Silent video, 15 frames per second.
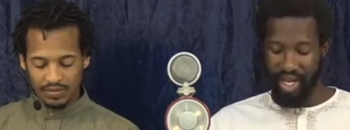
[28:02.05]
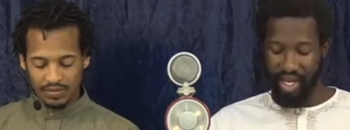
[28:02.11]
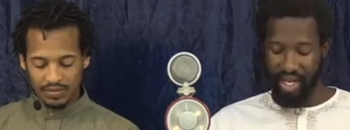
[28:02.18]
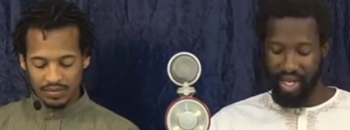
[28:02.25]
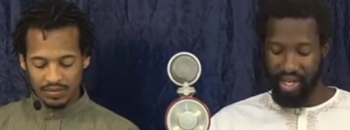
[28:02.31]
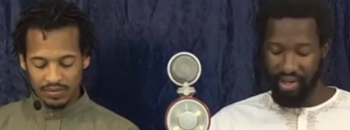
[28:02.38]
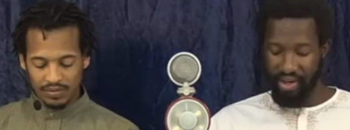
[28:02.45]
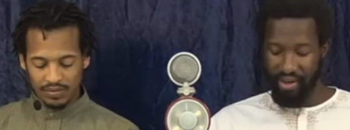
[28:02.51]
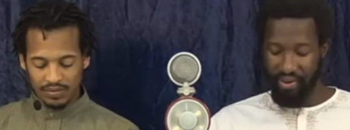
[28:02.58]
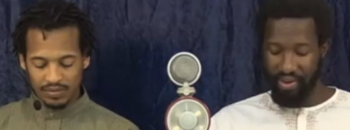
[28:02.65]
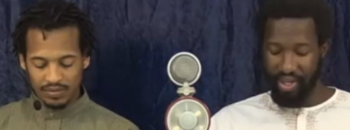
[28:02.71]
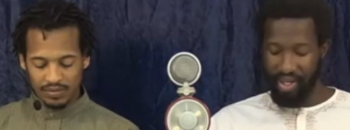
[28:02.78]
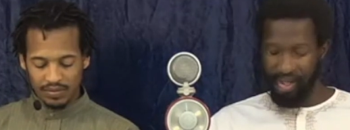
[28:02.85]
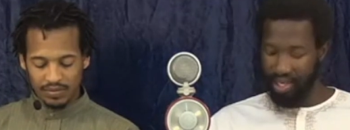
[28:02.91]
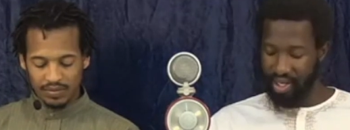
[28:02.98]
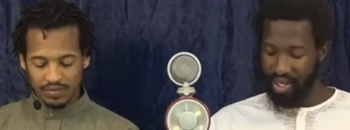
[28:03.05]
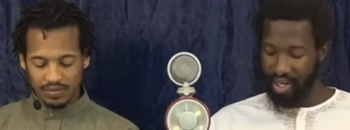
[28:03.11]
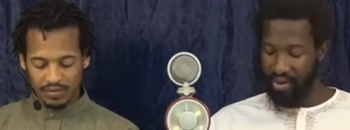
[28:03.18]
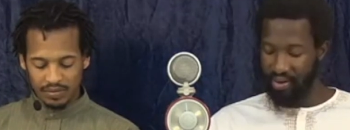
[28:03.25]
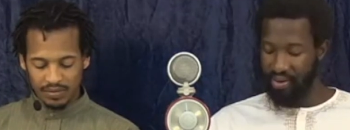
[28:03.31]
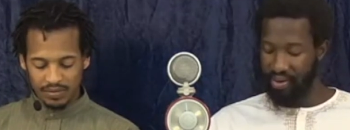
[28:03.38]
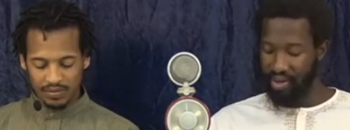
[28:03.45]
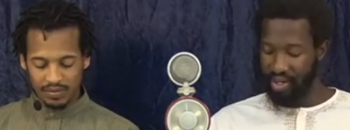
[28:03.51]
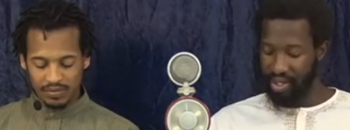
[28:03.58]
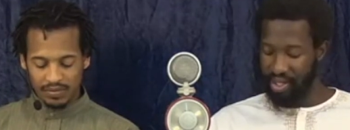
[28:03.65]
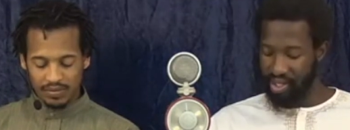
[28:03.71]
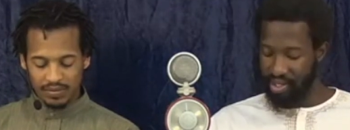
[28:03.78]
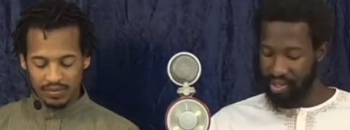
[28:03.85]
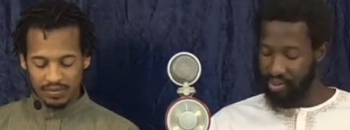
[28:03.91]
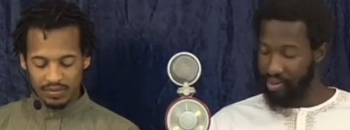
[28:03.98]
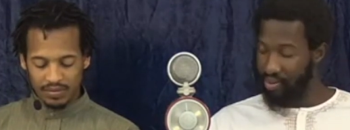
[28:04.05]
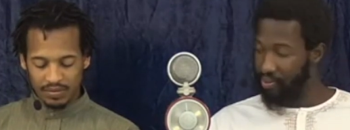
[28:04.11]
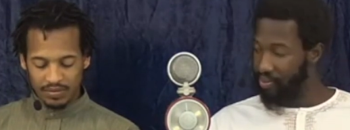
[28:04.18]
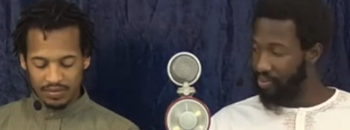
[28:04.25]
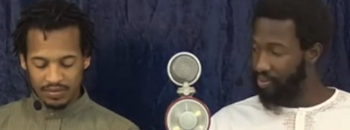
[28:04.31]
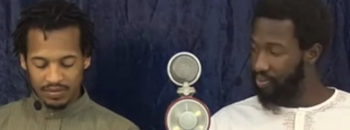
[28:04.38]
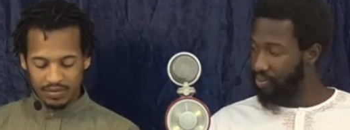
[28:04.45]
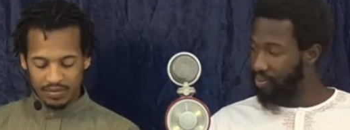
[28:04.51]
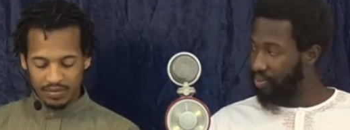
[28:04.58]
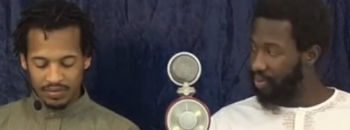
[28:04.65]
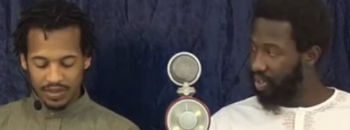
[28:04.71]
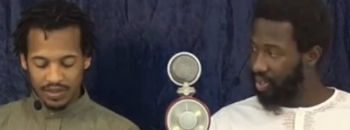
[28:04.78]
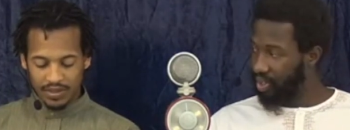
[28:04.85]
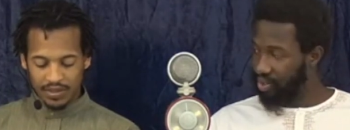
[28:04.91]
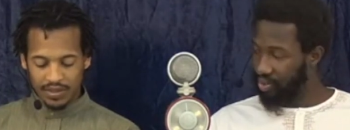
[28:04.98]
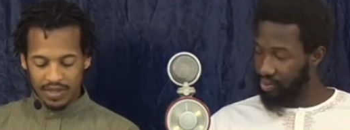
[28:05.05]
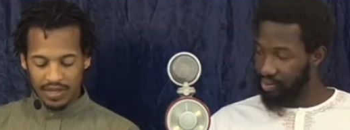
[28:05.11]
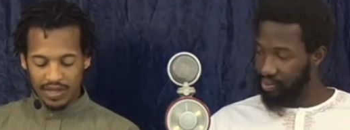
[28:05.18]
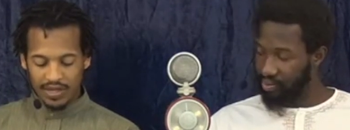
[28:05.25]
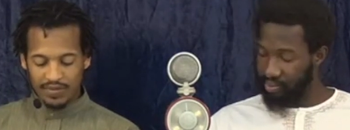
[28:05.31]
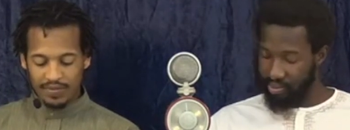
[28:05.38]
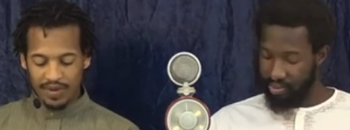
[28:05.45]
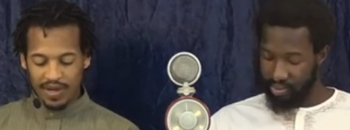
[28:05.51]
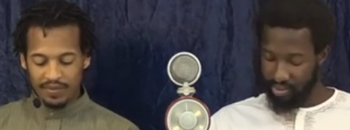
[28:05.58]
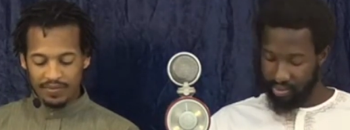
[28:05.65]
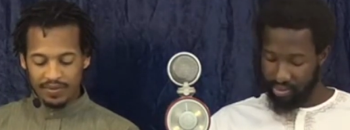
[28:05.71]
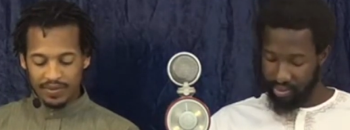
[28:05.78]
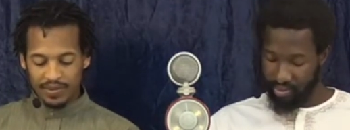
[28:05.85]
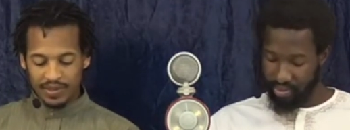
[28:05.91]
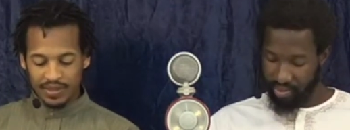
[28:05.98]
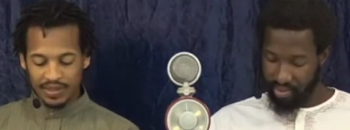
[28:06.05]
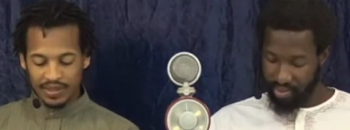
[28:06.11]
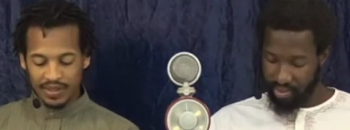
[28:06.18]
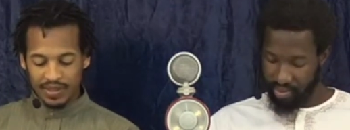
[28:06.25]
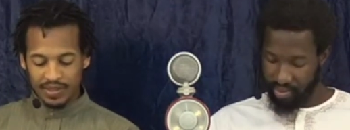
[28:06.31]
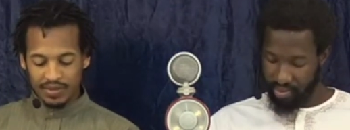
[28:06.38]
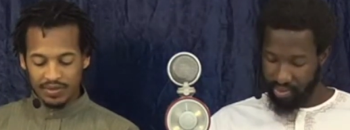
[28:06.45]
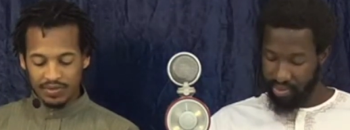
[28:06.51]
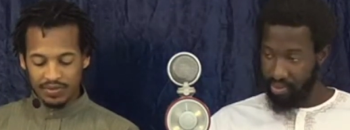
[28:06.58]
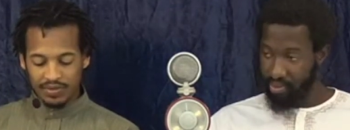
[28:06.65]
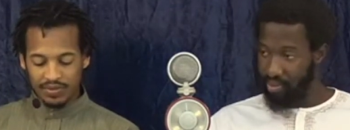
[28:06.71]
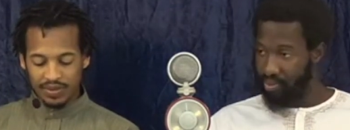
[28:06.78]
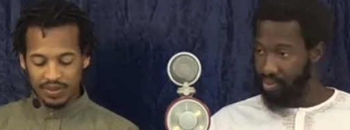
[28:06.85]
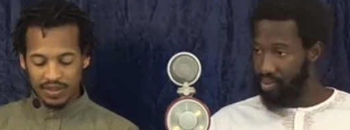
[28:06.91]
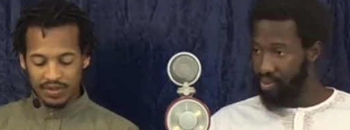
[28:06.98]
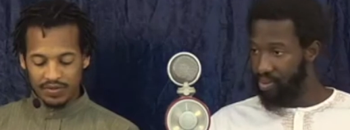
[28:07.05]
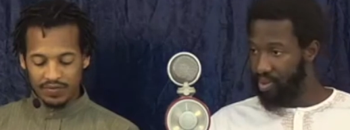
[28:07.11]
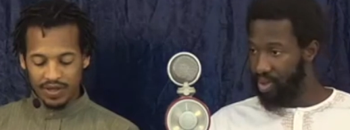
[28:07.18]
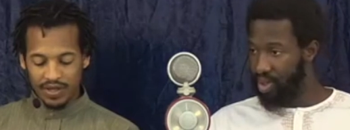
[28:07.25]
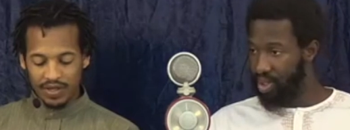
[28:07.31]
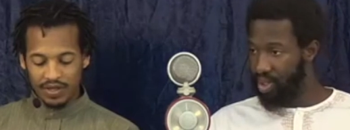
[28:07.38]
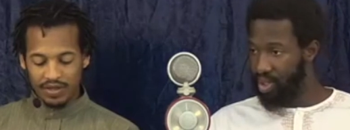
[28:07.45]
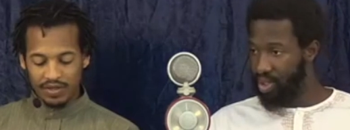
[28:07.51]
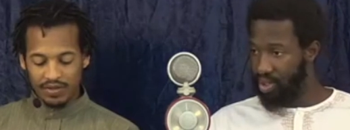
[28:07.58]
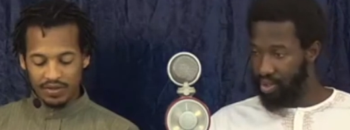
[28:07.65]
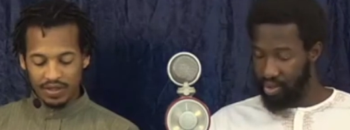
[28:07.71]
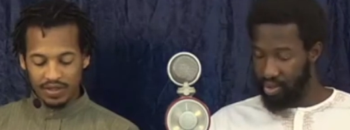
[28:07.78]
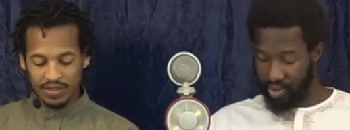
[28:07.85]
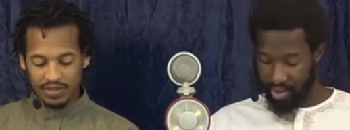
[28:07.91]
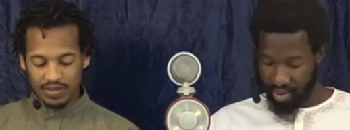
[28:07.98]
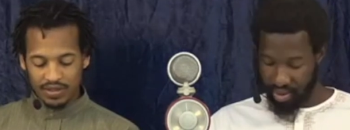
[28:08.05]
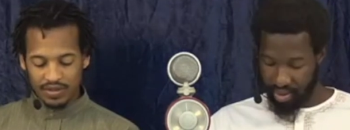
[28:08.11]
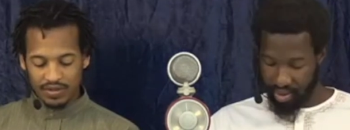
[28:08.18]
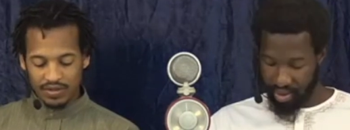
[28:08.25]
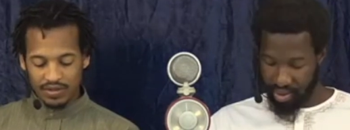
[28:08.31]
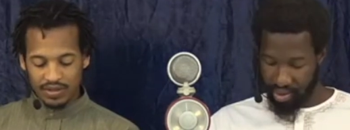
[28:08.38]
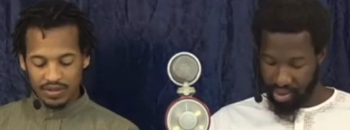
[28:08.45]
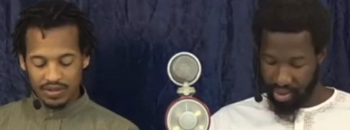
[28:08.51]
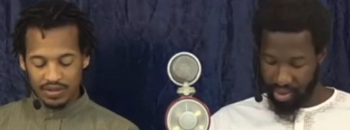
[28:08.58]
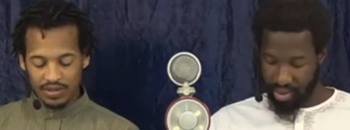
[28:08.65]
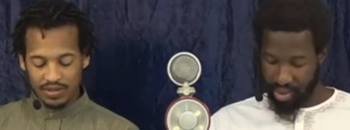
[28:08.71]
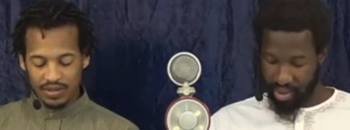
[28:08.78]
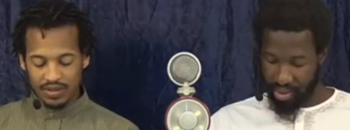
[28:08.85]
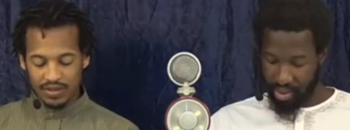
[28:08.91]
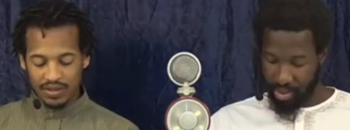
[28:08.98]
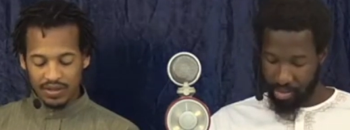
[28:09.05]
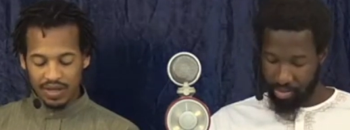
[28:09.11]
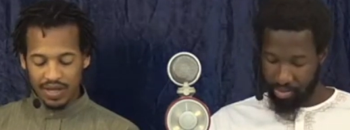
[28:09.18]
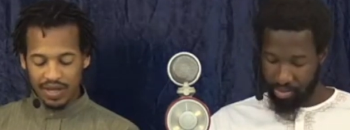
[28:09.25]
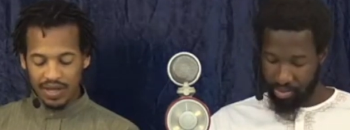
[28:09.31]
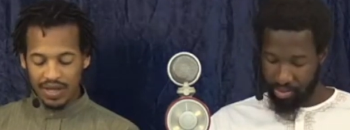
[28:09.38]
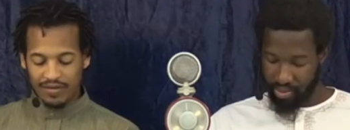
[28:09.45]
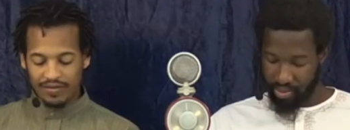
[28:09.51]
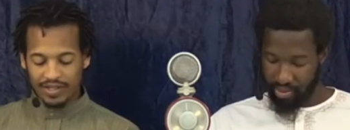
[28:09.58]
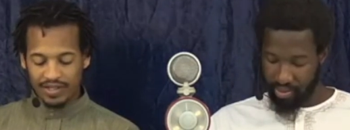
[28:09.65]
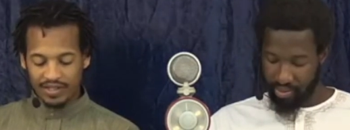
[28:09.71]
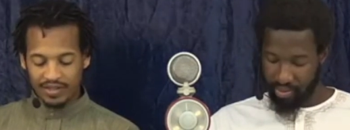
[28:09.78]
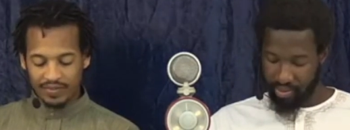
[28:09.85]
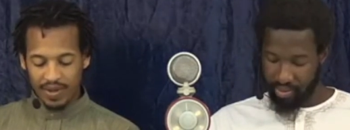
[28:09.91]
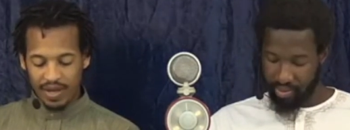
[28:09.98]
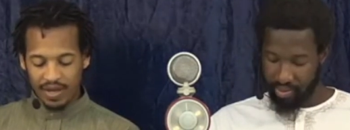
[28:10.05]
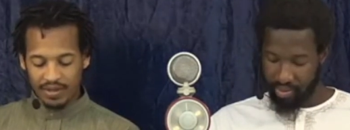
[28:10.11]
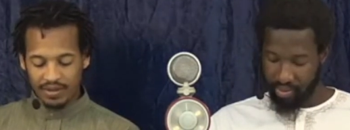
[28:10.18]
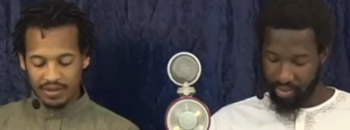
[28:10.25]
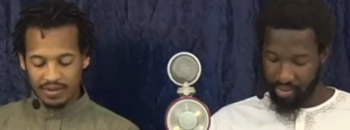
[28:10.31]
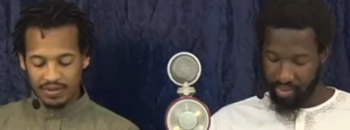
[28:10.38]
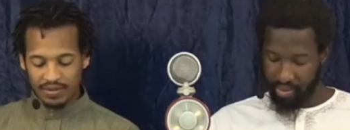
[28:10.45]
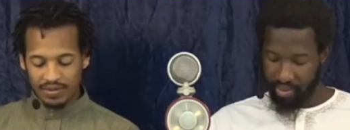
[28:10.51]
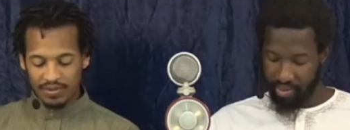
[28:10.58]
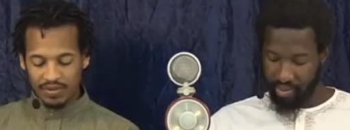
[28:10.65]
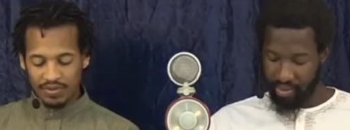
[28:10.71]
Speaker 1: in you. And continue.
Speaker 2: That he might present it to himself a glorious church, not having spot or